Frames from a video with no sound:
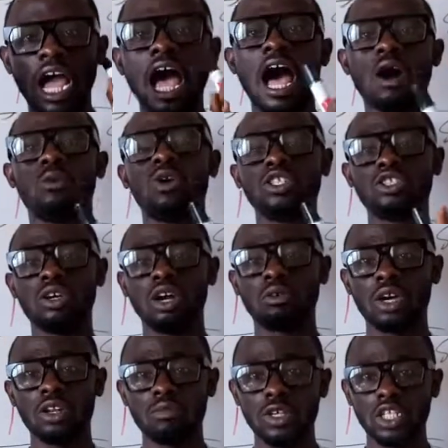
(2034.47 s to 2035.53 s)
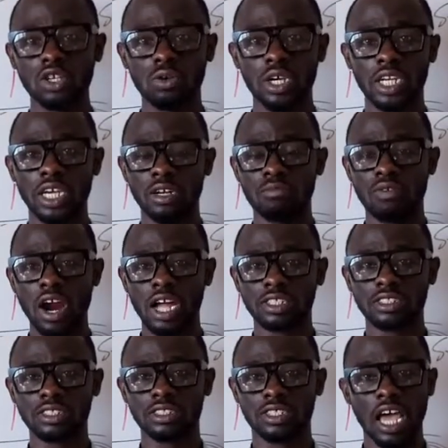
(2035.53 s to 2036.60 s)
are what you are going to be doing in
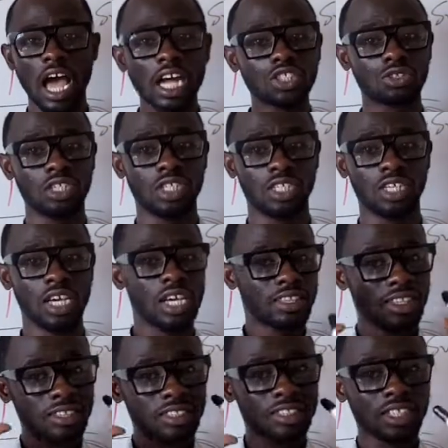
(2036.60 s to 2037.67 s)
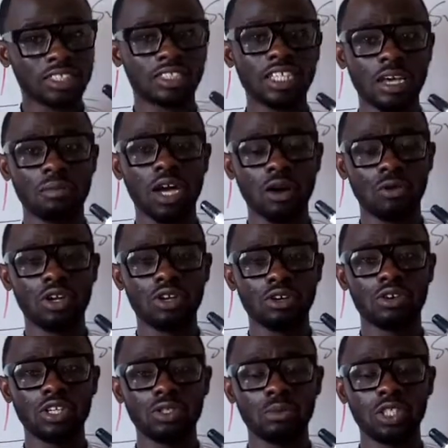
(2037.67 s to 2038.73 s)
practice. Actually, the 6 steps are what you're
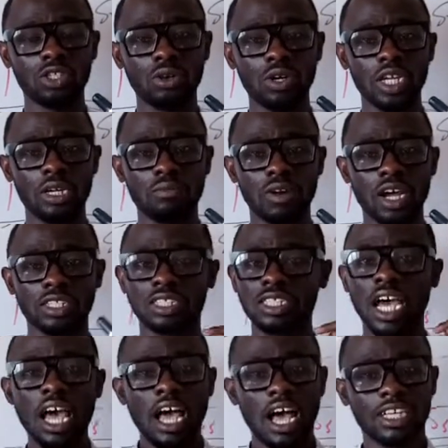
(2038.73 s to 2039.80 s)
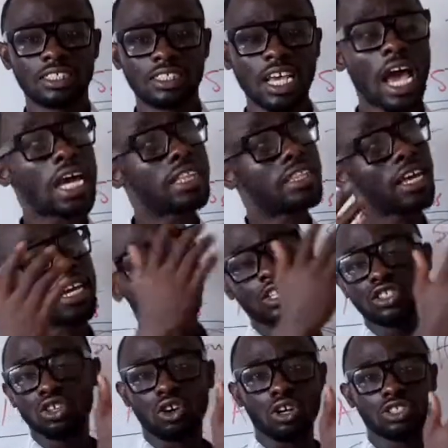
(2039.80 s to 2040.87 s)
going to be doing in practice. Aside taking
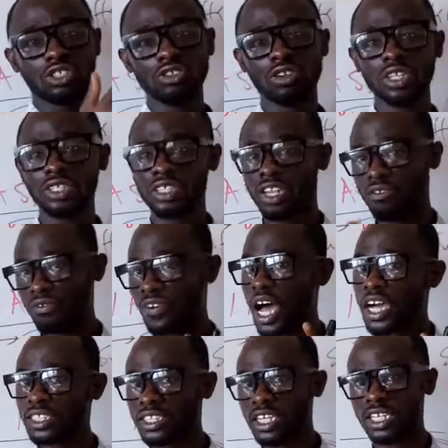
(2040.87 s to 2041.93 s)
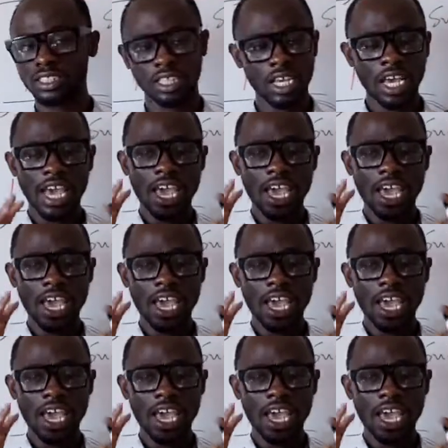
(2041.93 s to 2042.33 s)
into consideration the factors,